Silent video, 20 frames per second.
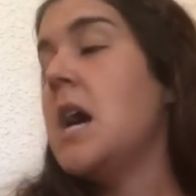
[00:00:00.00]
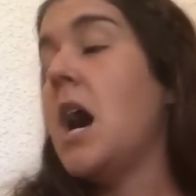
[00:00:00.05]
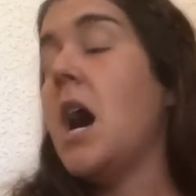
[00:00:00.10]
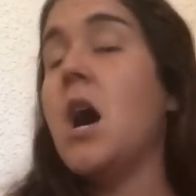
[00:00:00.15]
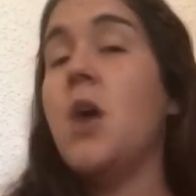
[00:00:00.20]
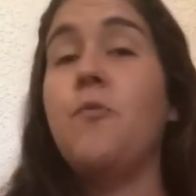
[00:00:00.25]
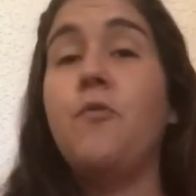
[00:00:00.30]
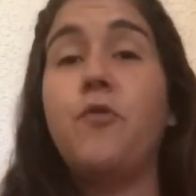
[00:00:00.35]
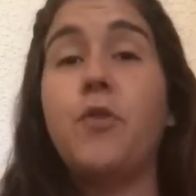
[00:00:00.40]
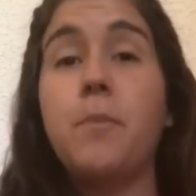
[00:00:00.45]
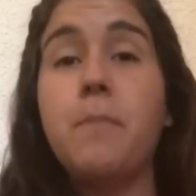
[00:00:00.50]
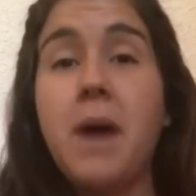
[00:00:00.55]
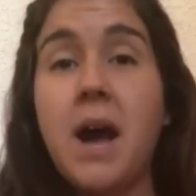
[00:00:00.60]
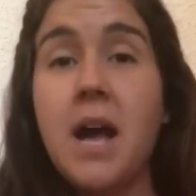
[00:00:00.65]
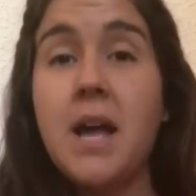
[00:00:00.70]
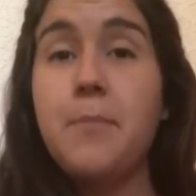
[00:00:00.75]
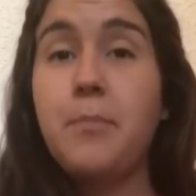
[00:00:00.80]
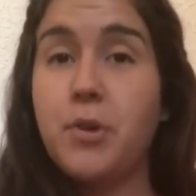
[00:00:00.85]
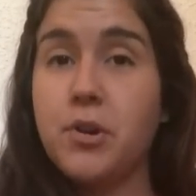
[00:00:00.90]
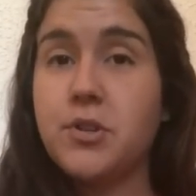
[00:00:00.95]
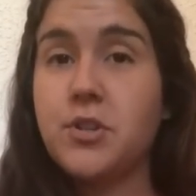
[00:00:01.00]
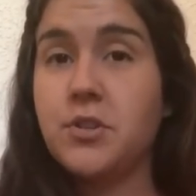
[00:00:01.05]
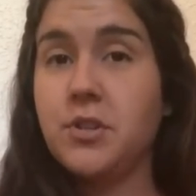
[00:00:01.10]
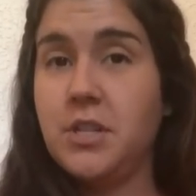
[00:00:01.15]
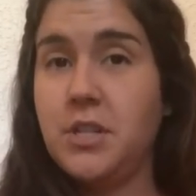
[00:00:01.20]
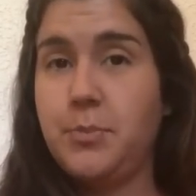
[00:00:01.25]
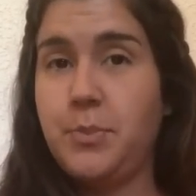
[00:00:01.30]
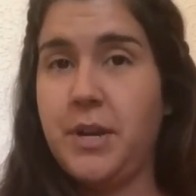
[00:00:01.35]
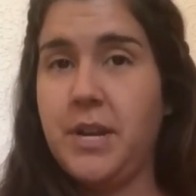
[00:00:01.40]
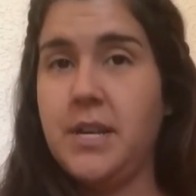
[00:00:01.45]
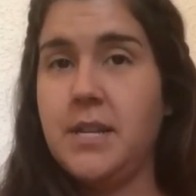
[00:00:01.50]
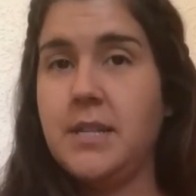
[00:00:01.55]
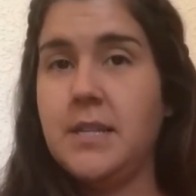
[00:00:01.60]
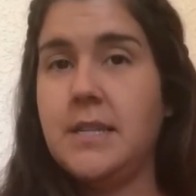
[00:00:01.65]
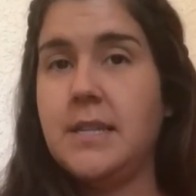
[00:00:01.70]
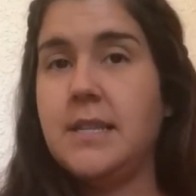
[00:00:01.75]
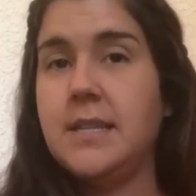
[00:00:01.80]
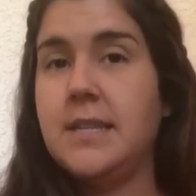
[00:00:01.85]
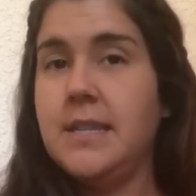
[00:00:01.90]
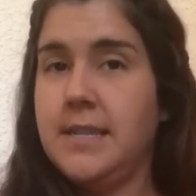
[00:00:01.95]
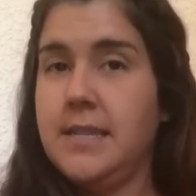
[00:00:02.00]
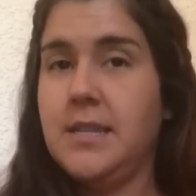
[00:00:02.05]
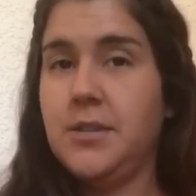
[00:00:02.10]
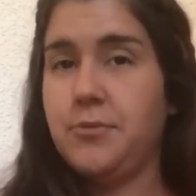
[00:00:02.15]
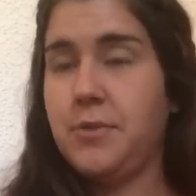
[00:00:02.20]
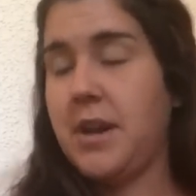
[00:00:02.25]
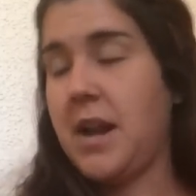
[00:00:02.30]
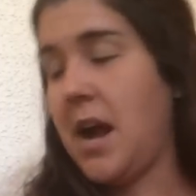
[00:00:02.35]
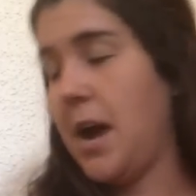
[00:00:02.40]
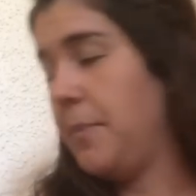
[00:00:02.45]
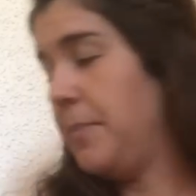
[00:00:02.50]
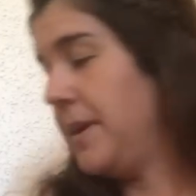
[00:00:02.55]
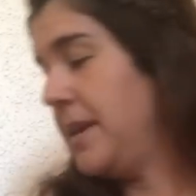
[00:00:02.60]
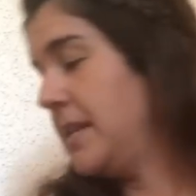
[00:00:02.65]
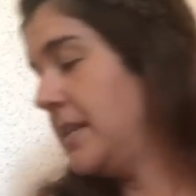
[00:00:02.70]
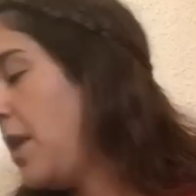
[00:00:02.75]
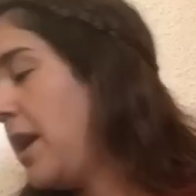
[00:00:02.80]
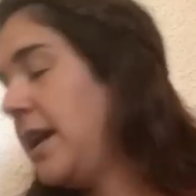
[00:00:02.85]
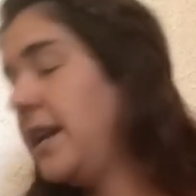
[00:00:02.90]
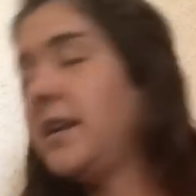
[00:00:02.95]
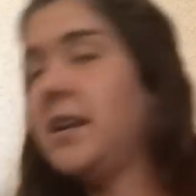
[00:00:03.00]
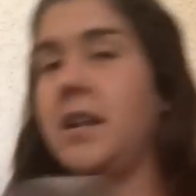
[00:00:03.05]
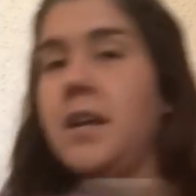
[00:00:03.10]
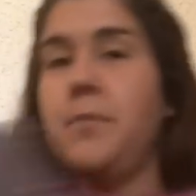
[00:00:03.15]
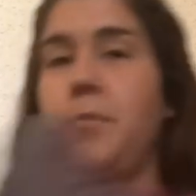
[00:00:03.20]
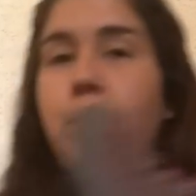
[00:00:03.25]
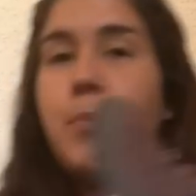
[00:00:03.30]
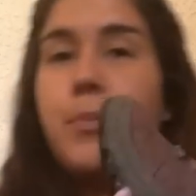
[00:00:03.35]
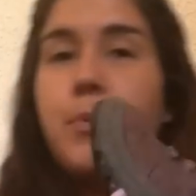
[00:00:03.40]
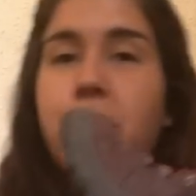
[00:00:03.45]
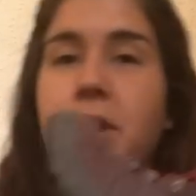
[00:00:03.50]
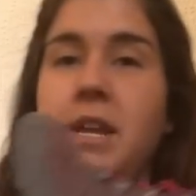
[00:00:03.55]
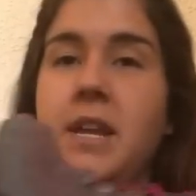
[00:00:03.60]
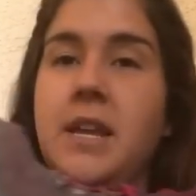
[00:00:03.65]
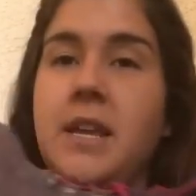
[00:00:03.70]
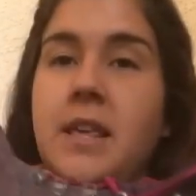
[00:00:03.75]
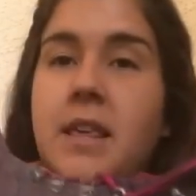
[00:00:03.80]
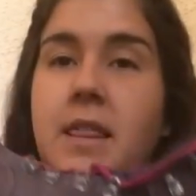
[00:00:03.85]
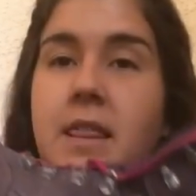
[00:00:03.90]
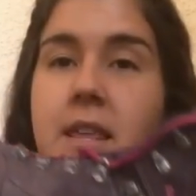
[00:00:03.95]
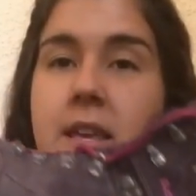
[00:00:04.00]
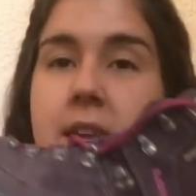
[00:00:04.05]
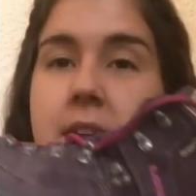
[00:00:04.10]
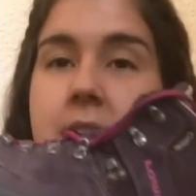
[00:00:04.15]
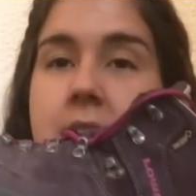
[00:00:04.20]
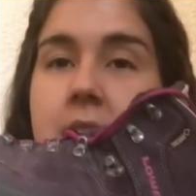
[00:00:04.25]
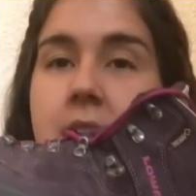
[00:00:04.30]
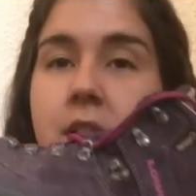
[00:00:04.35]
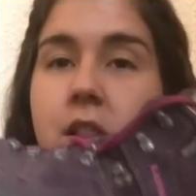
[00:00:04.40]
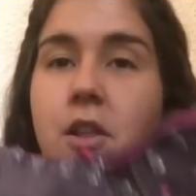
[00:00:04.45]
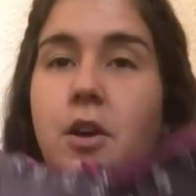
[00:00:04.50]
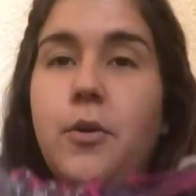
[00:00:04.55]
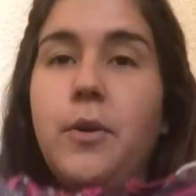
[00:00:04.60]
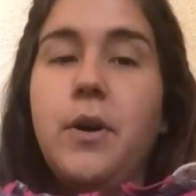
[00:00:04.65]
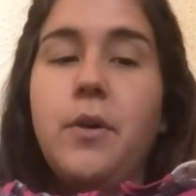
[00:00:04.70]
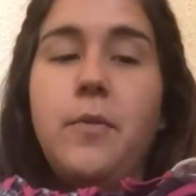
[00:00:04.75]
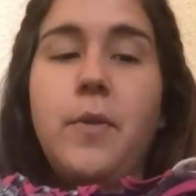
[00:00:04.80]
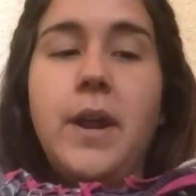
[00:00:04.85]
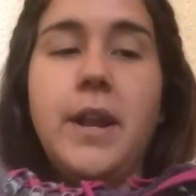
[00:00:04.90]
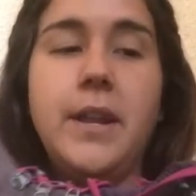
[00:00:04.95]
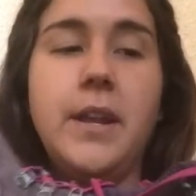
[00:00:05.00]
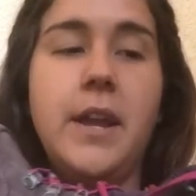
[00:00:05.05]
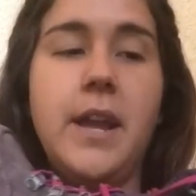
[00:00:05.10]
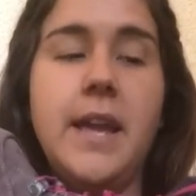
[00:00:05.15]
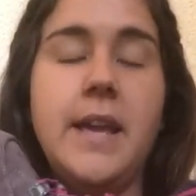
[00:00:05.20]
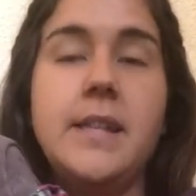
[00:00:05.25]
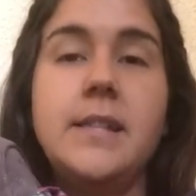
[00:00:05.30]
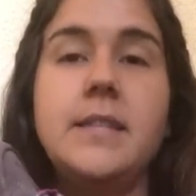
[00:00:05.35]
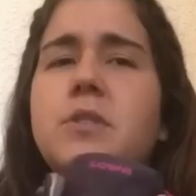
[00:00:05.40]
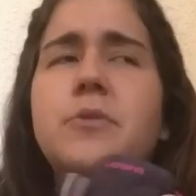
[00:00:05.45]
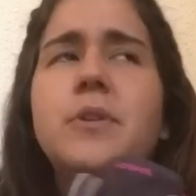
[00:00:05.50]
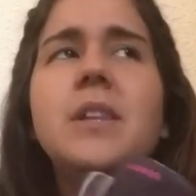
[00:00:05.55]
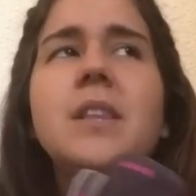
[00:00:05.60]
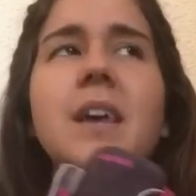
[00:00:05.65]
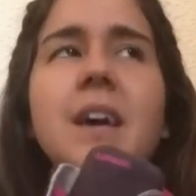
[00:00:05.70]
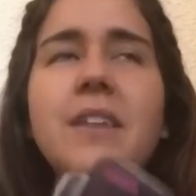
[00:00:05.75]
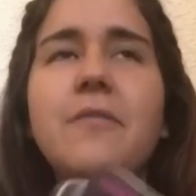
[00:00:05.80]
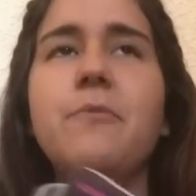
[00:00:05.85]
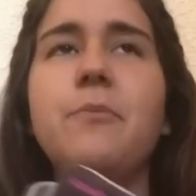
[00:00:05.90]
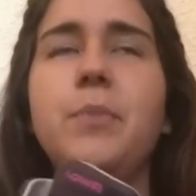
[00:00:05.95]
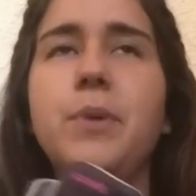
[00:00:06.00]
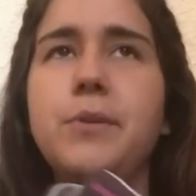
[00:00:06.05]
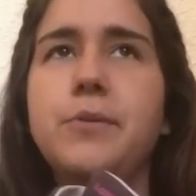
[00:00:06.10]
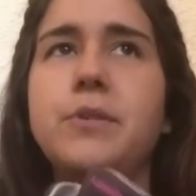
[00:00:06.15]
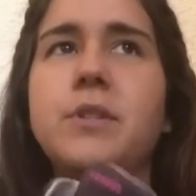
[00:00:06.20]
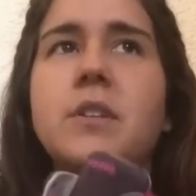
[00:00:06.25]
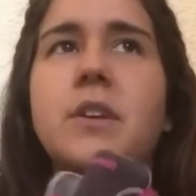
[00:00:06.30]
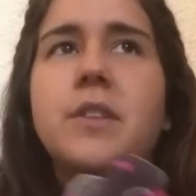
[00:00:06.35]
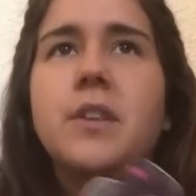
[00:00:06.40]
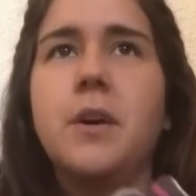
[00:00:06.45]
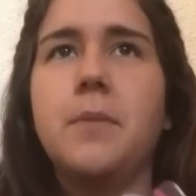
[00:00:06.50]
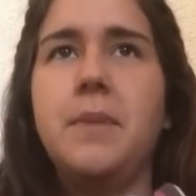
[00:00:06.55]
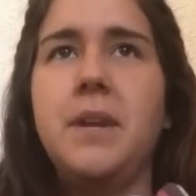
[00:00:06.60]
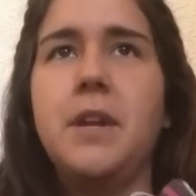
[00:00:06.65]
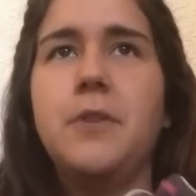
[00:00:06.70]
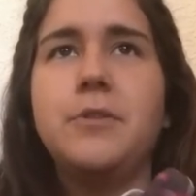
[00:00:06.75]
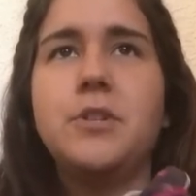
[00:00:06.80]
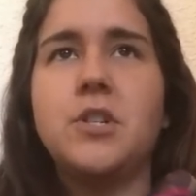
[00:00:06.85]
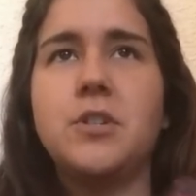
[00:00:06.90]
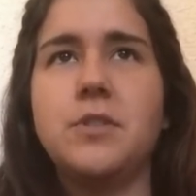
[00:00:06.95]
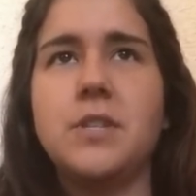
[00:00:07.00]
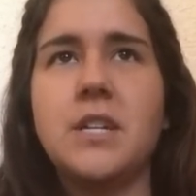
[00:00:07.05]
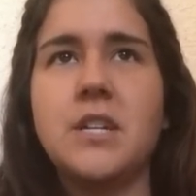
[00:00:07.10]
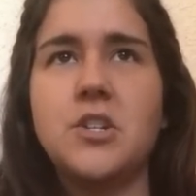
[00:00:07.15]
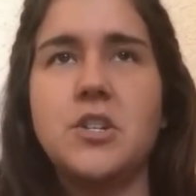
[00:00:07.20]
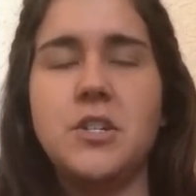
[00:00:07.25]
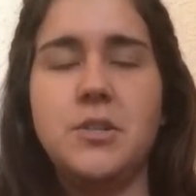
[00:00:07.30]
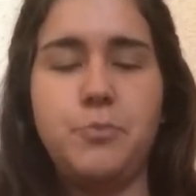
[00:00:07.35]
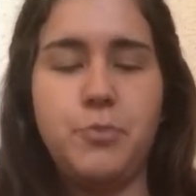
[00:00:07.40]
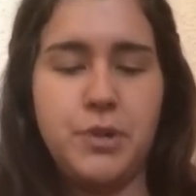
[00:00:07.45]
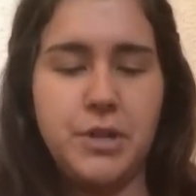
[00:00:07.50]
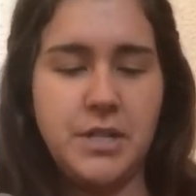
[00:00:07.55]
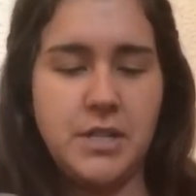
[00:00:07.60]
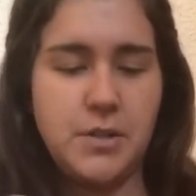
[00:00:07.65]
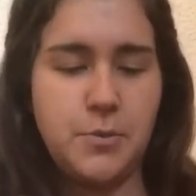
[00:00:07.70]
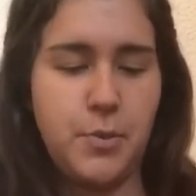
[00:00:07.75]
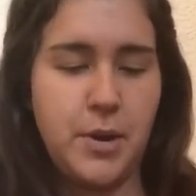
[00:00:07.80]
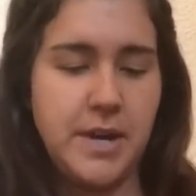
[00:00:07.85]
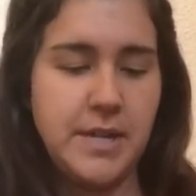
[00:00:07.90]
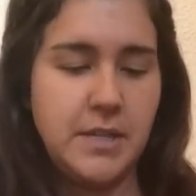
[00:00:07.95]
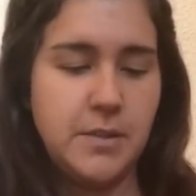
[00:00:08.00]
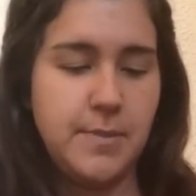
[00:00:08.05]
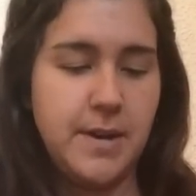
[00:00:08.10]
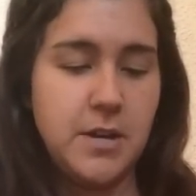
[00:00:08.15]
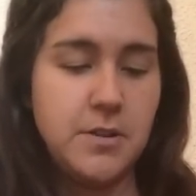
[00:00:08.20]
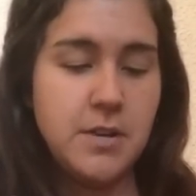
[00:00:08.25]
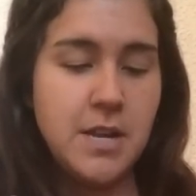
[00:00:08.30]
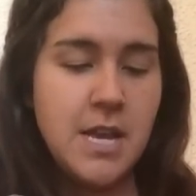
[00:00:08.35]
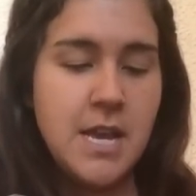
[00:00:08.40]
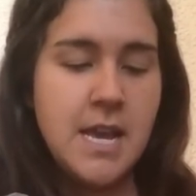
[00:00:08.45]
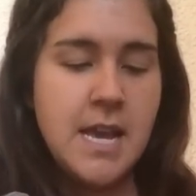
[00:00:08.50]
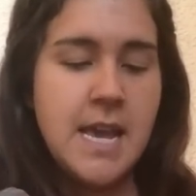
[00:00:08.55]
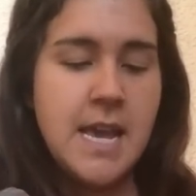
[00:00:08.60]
Um, for my personal experience, this is what happened. I ended up bringing the Lowa Renegades. There were a lot of boots on the Camino, which I was actually pretty surprised about.